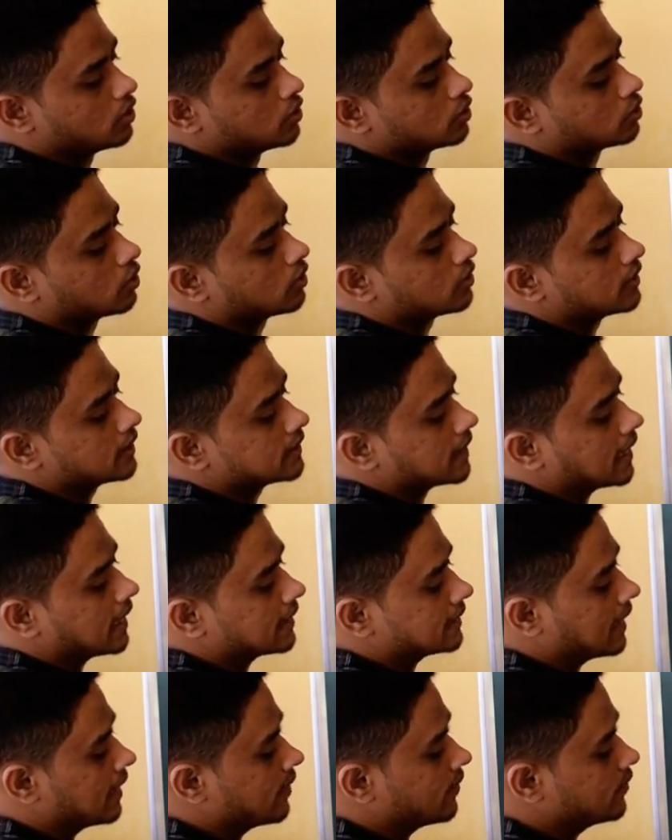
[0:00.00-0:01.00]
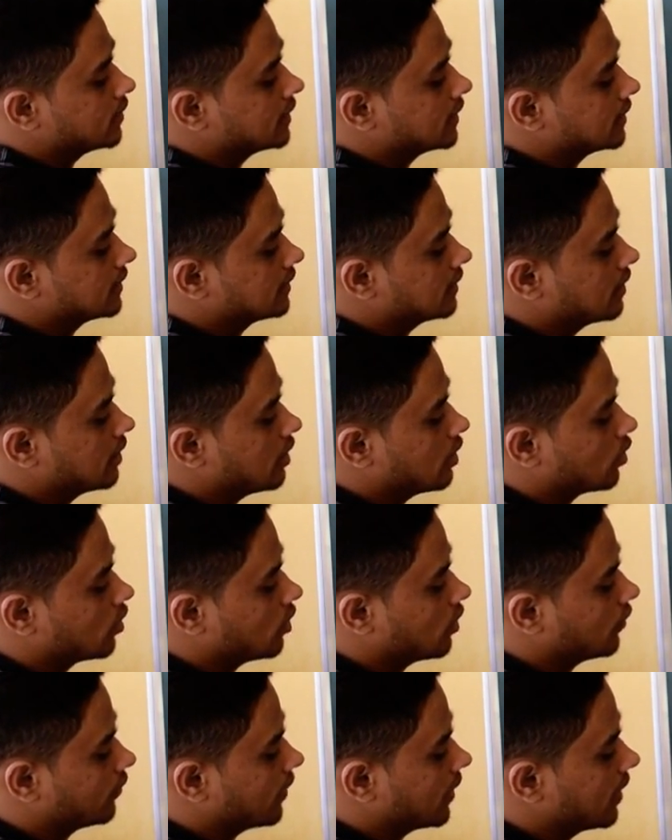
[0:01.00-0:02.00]
So this azide, which is
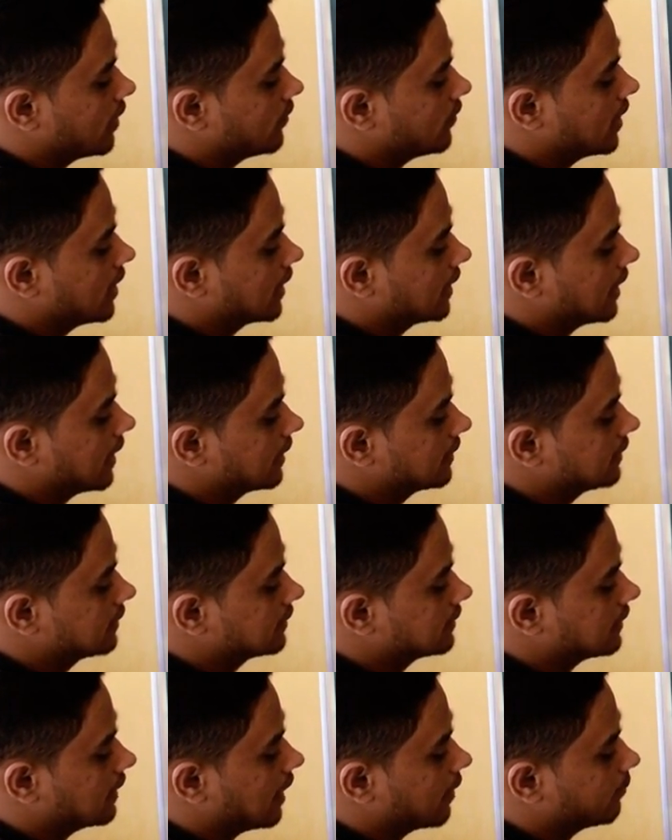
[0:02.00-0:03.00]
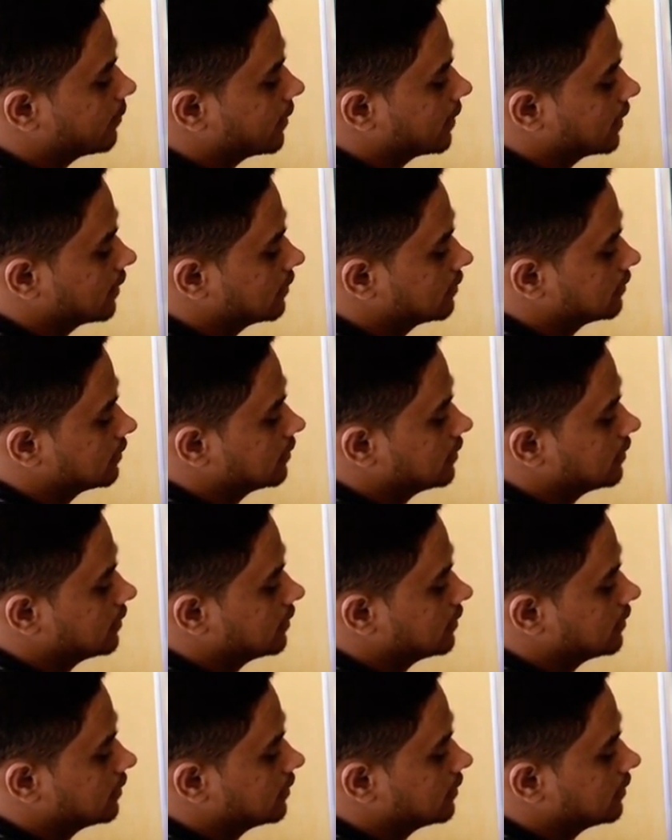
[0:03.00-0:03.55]
nucleophile, will attack this carbon,